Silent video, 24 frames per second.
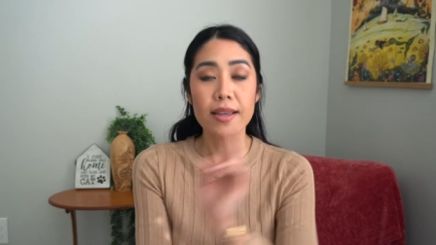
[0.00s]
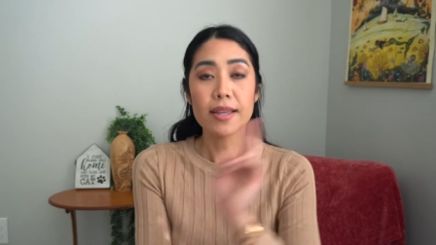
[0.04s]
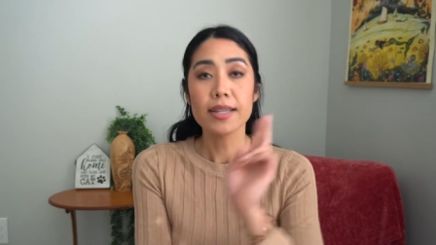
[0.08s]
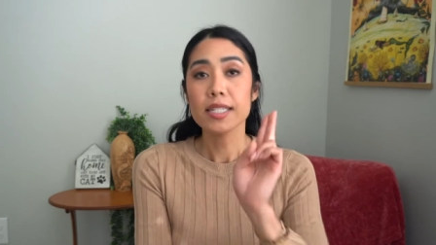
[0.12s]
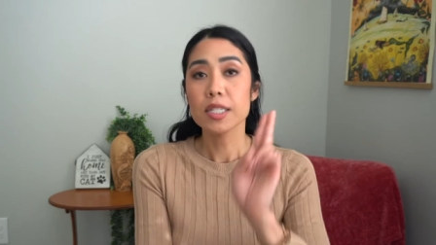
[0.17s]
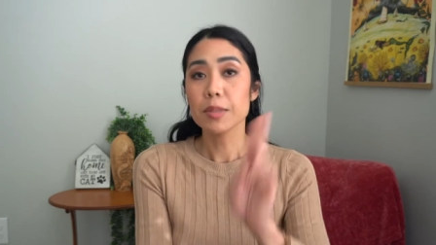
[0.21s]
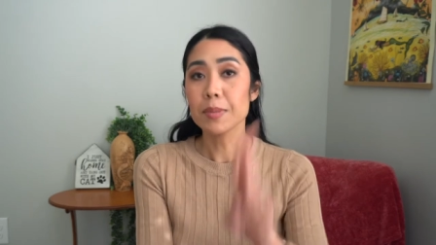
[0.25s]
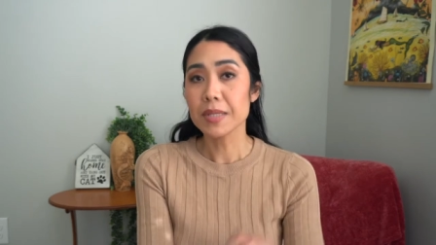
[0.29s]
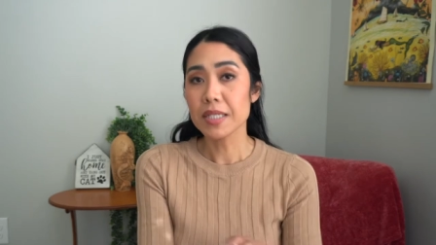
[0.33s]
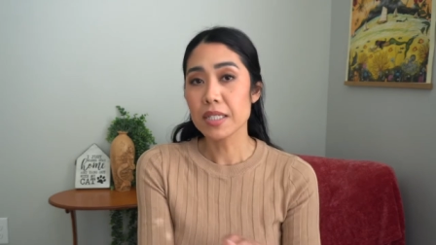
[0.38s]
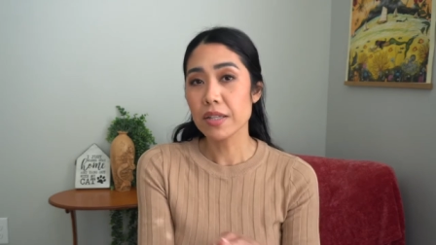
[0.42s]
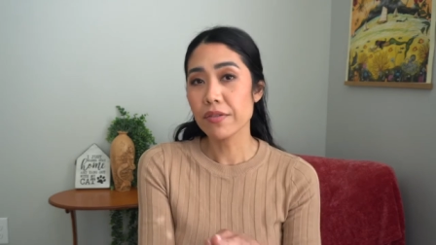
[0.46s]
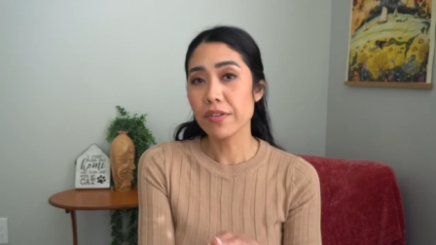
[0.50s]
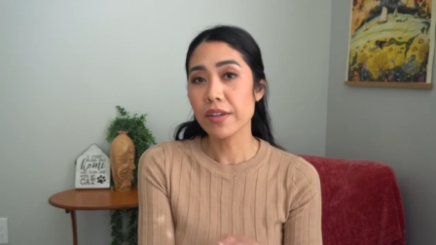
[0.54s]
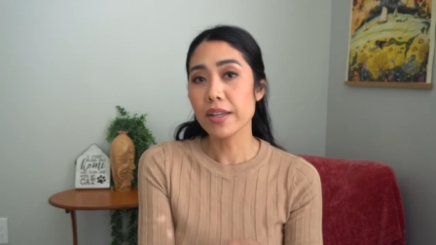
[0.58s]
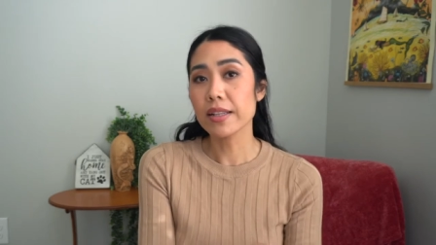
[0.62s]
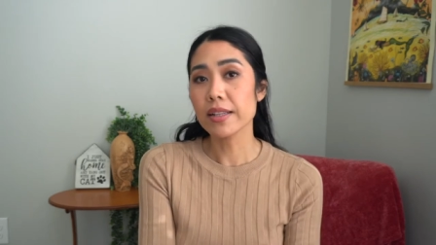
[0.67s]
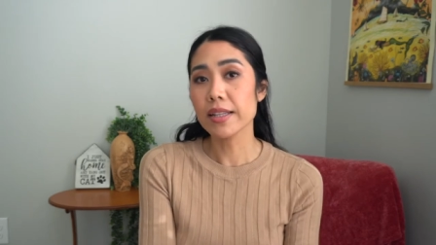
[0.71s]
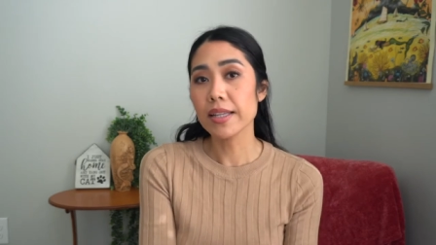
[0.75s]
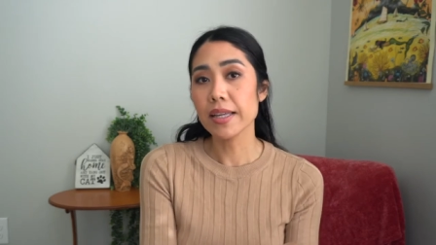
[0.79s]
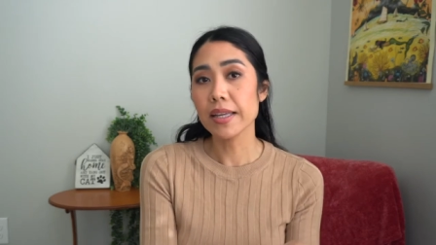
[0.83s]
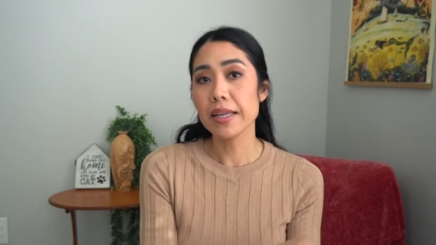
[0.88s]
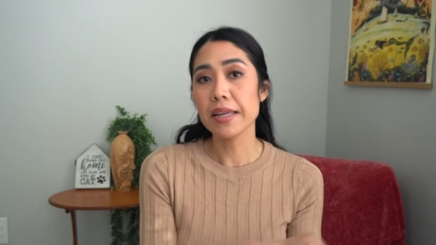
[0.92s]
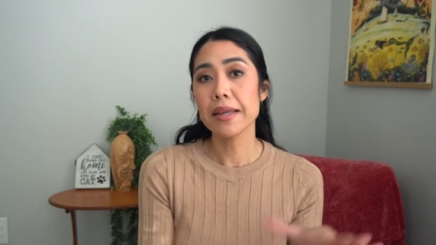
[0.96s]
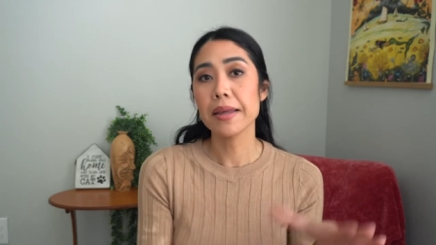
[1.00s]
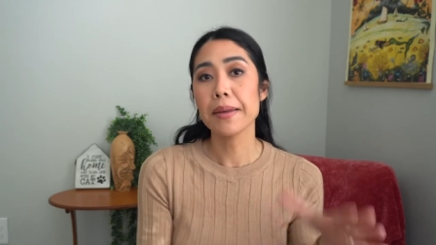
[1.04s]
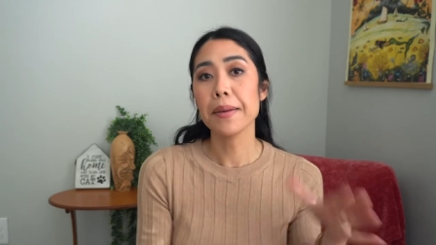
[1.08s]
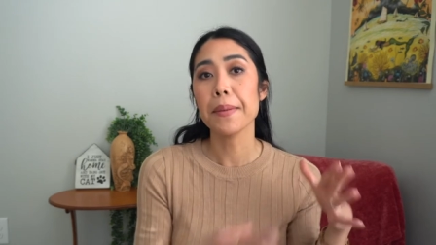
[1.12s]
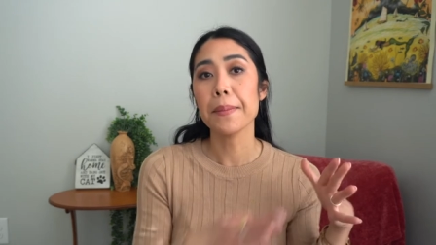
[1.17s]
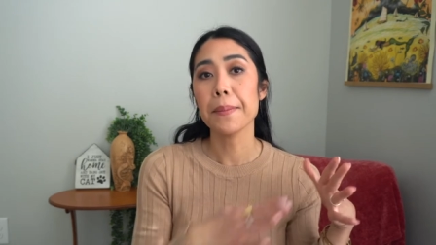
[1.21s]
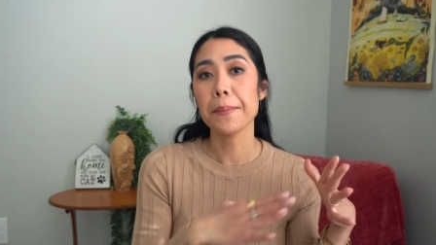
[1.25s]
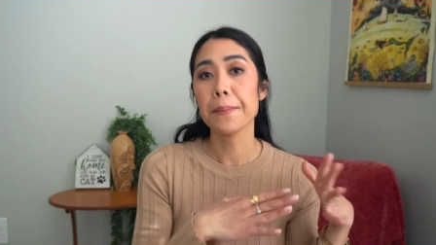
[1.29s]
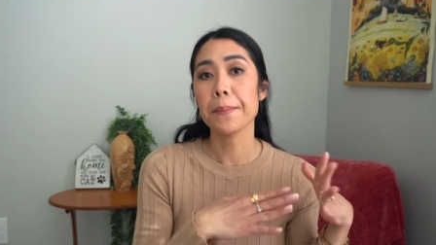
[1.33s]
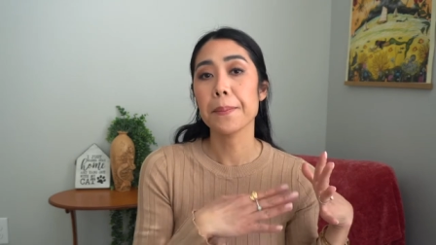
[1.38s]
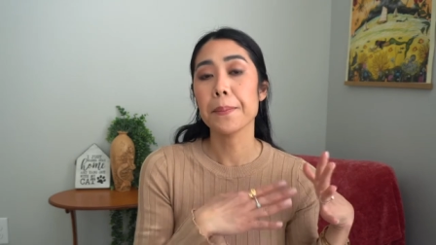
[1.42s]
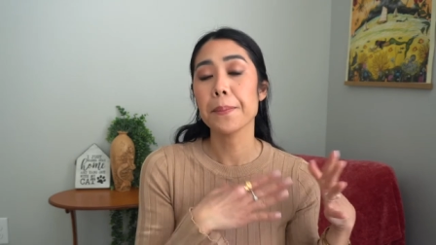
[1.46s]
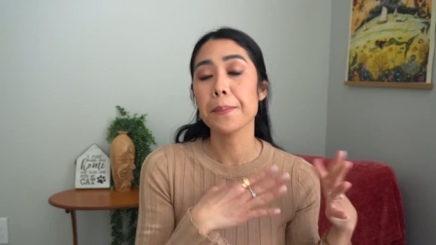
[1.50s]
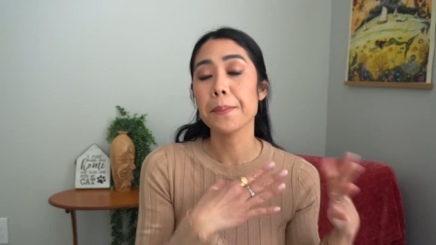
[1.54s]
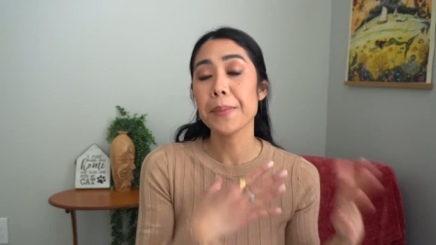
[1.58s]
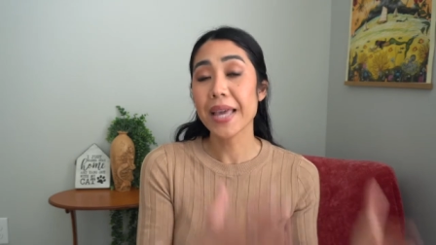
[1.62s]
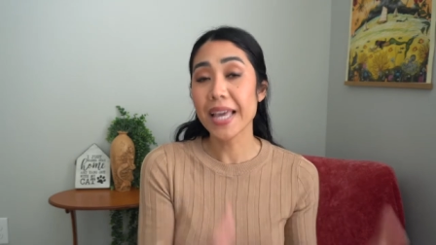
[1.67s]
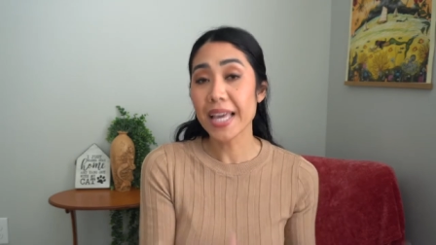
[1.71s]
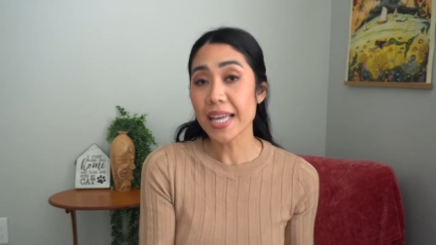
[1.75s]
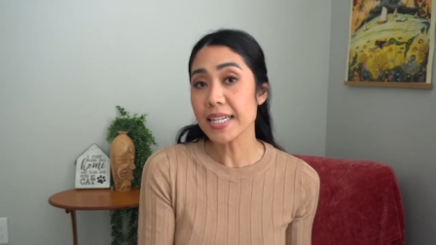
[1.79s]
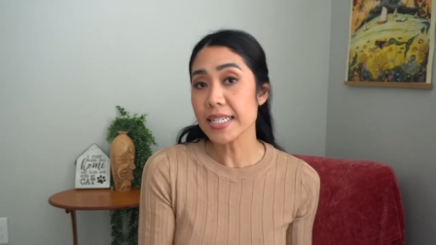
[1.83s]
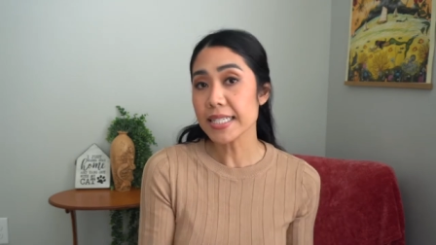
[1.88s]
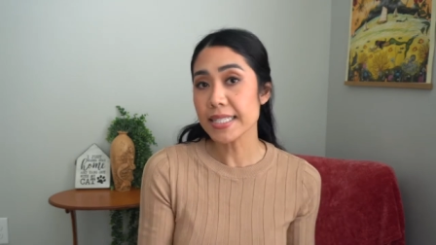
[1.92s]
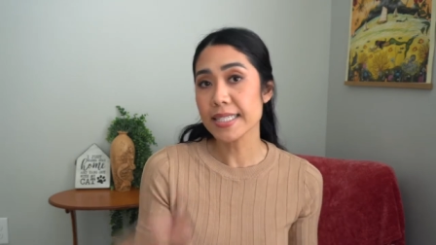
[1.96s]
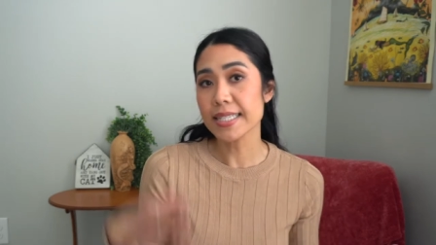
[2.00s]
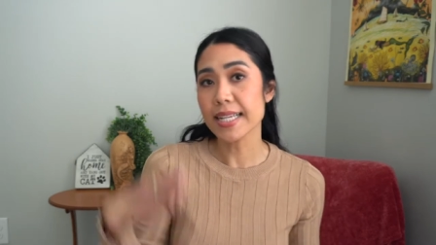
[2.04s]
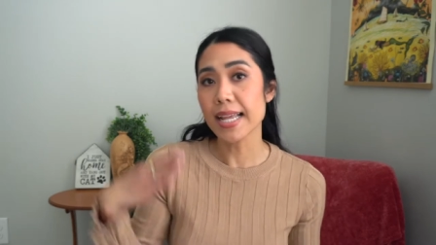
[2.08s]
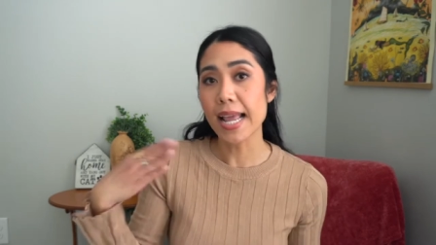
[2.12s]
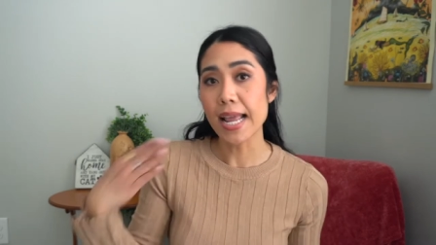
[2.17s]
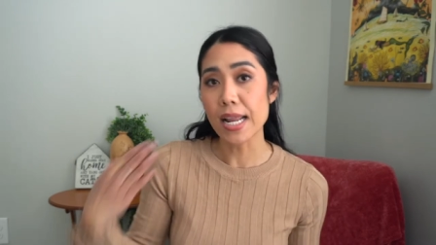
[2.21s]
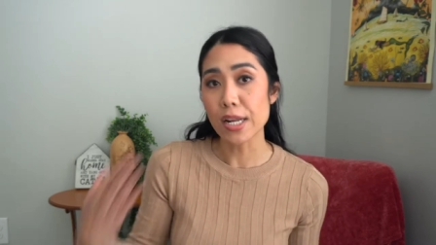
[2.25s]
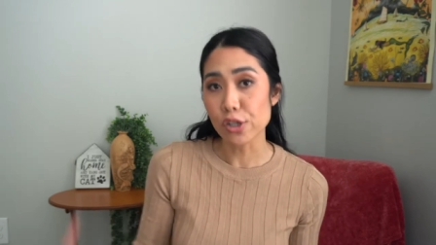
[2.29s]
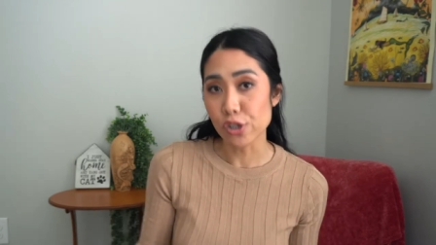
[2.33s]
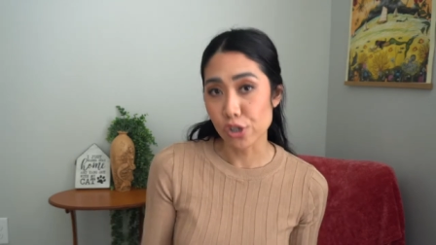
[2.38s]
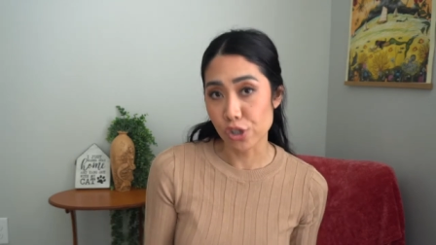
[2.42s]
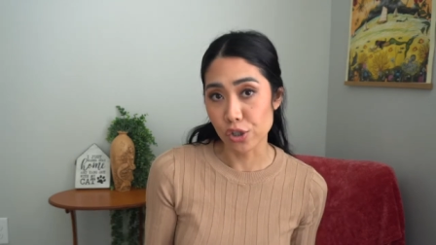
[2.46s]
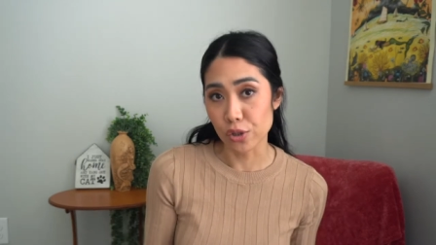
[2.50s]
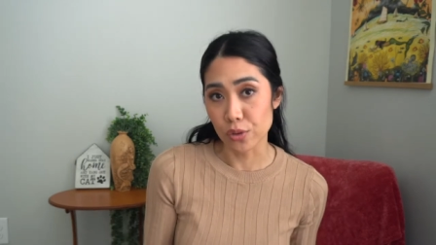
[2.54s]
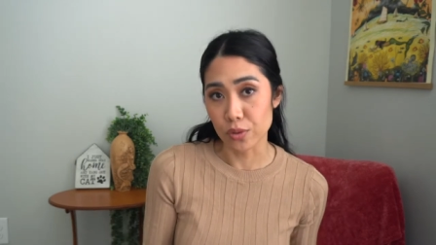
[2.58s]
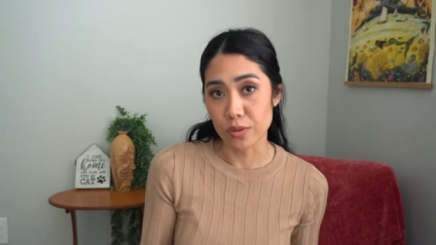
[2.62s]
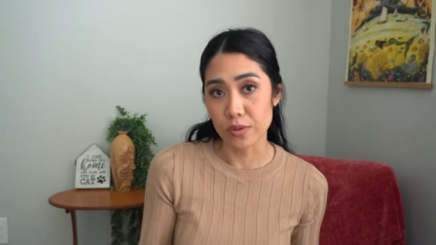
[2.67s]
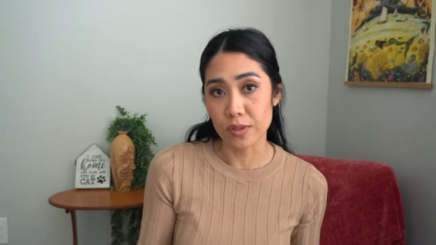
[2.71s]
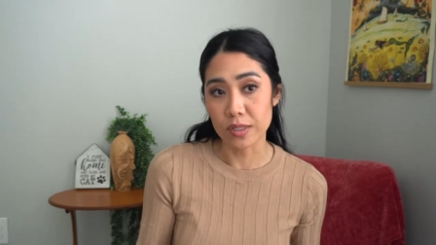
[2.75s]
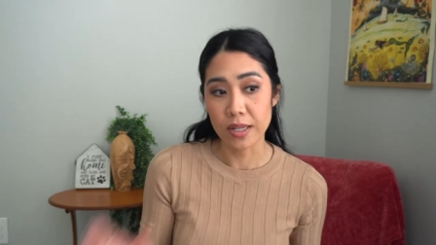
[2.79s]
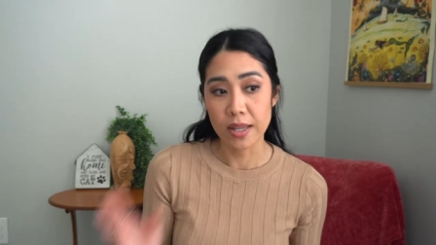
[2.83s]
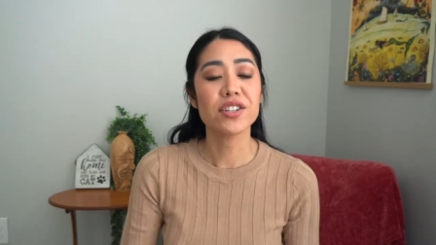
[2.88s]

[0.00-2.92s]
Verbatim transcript: specifically pants and shoes.